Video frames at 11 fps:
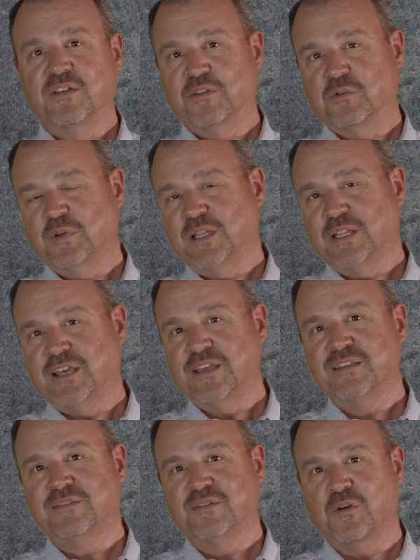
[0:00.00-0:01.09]
the
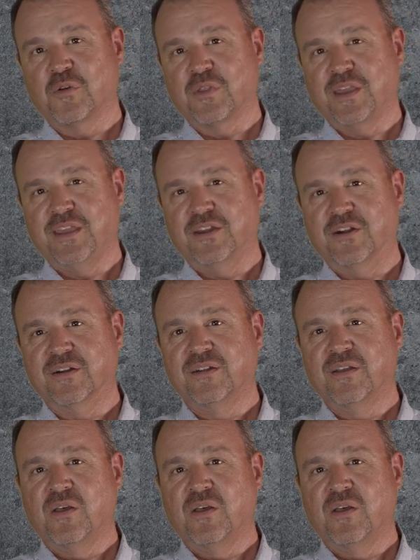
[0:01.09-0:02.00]
relay, or the heater.